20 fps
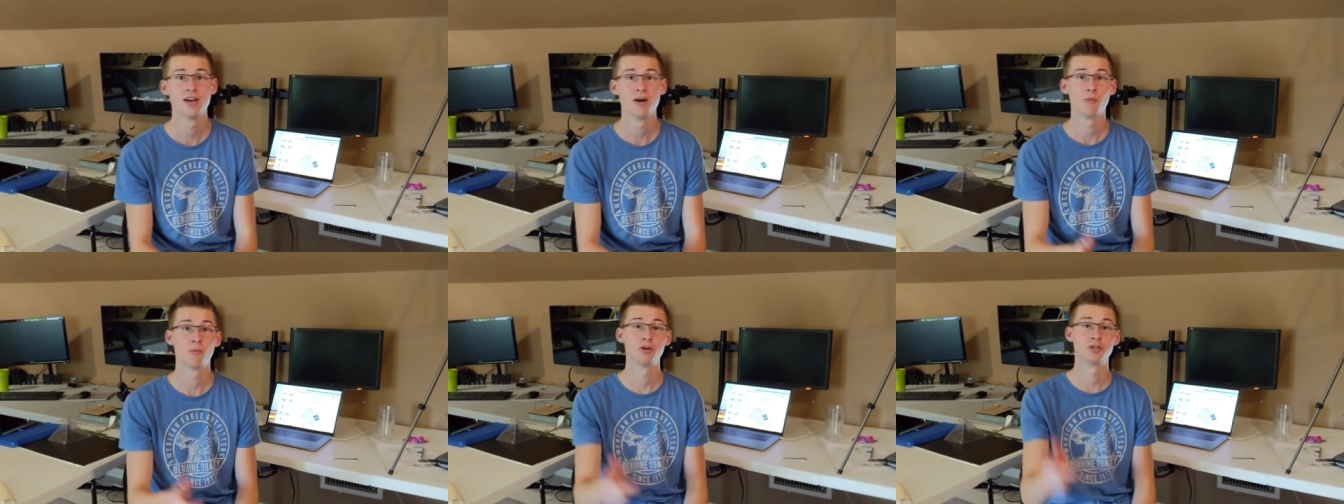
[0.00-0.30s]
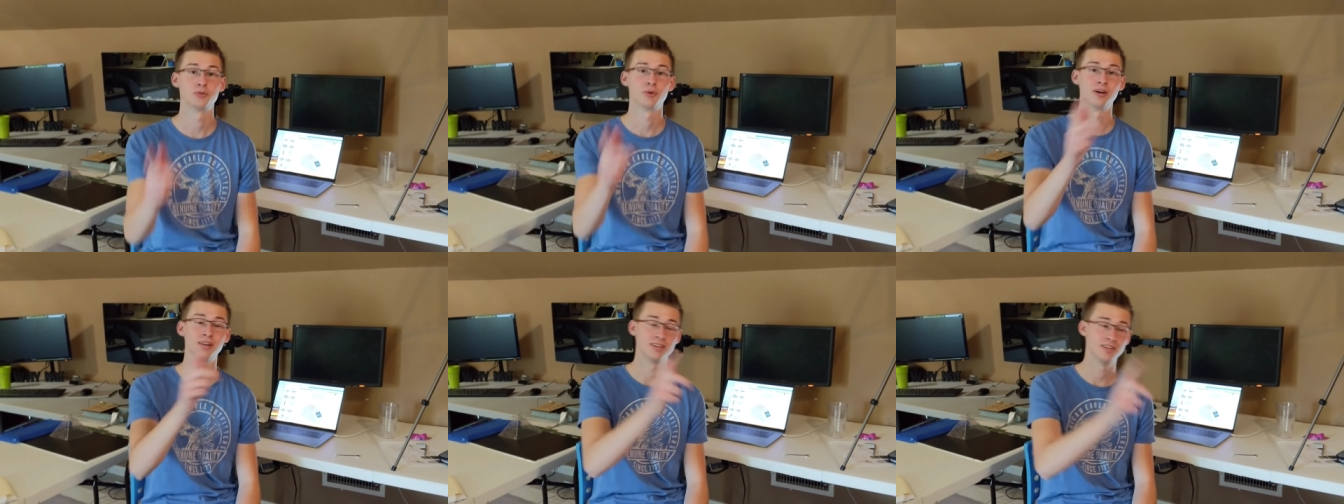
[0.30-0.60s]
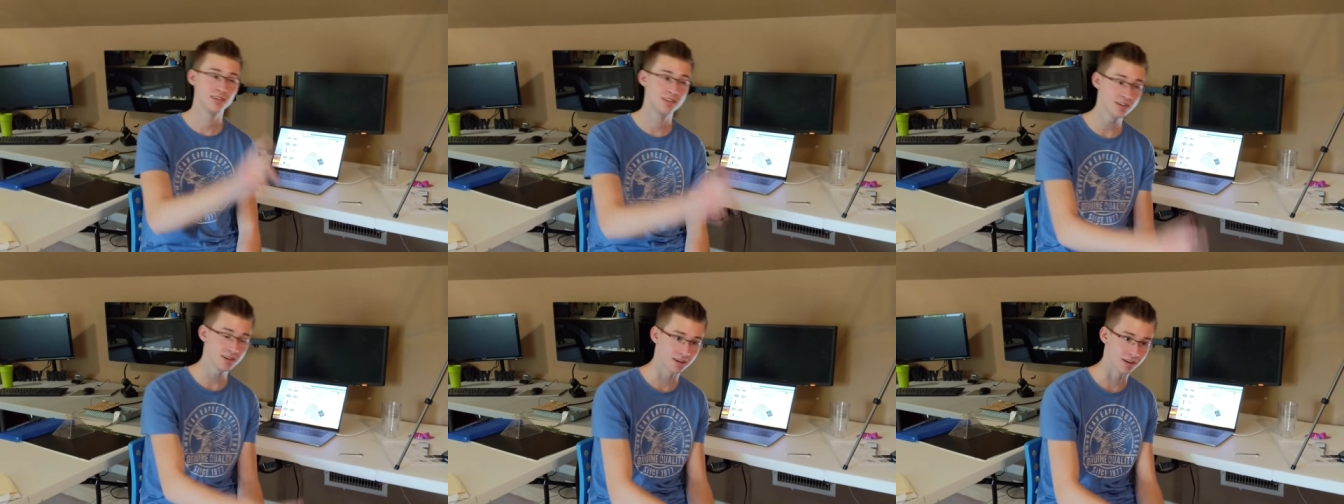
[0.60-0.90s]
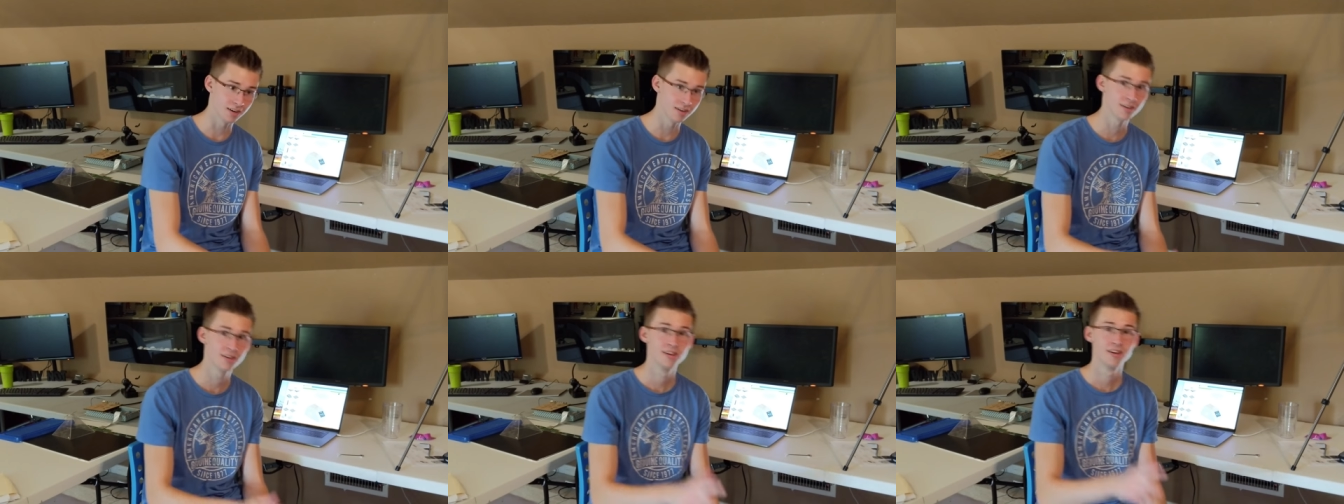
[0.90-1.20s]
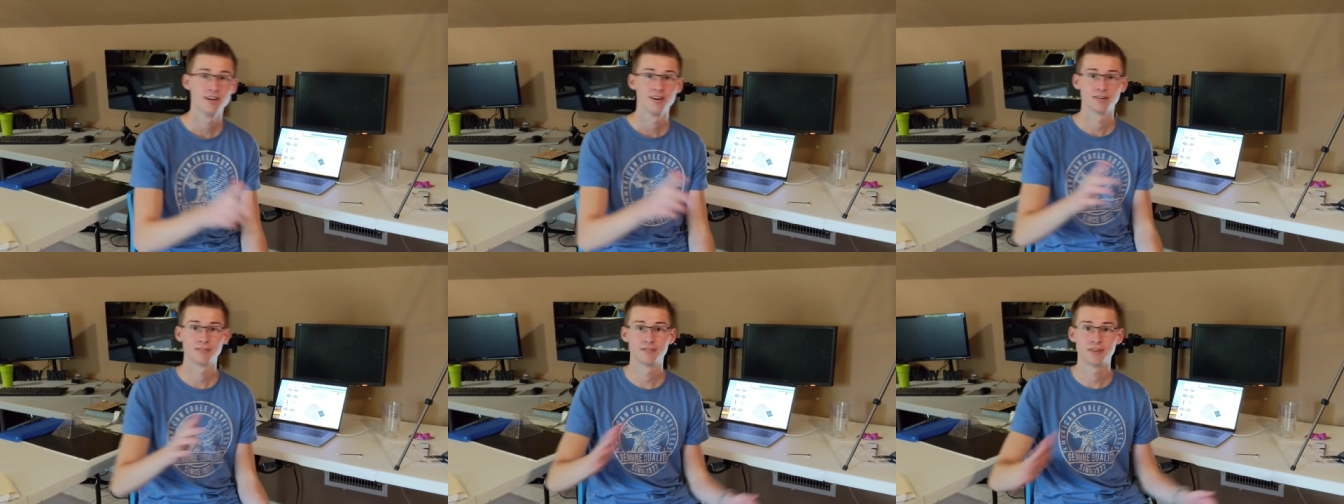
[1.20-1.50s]
Went to Ikea,
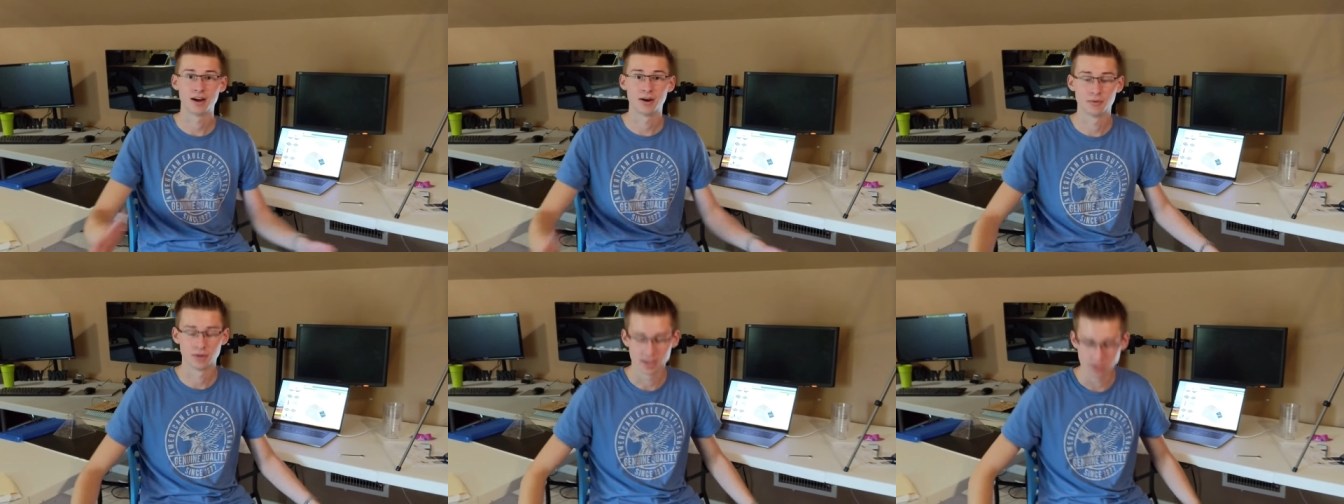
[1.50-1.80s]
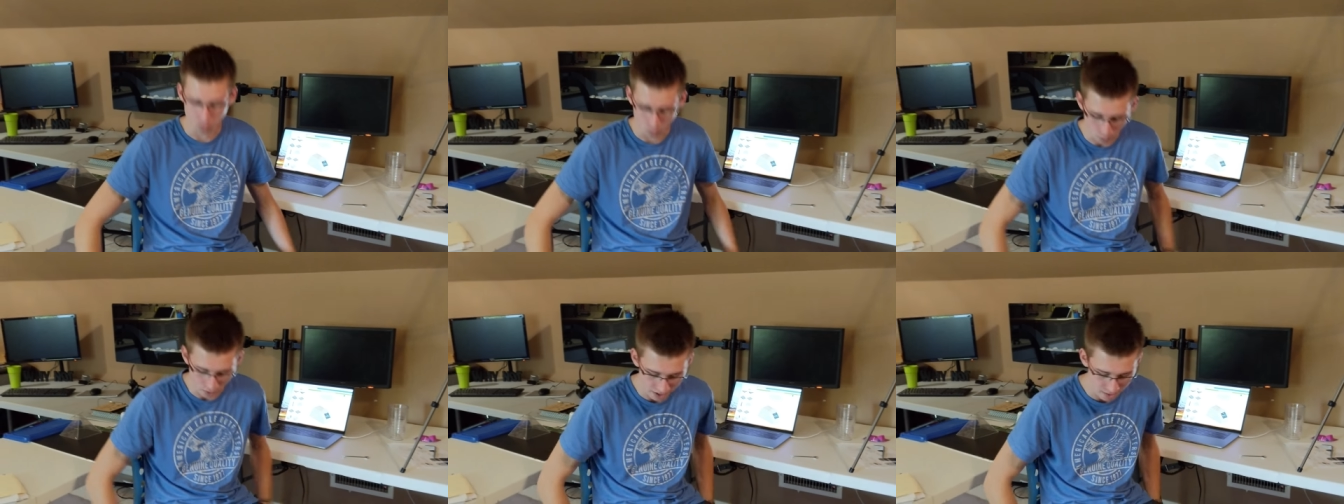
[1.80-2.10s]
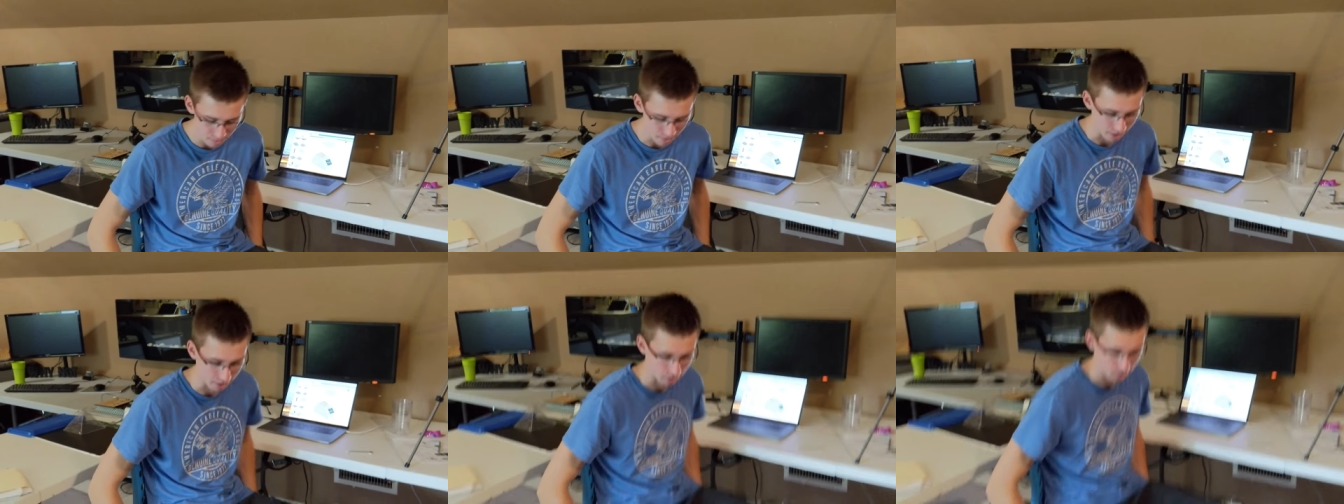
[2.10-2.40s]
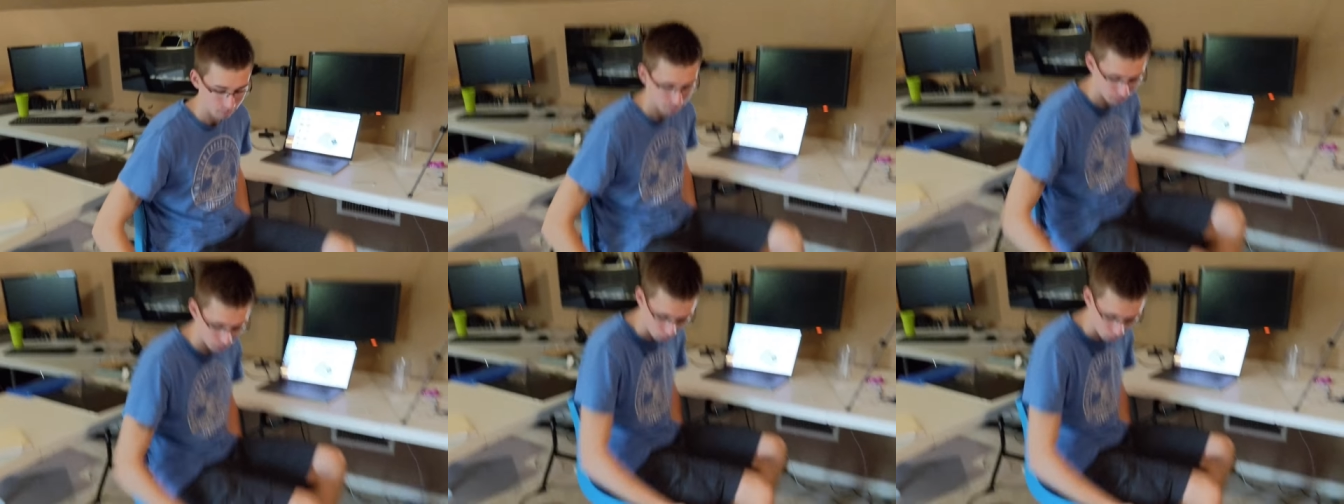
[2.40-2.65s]
found a way better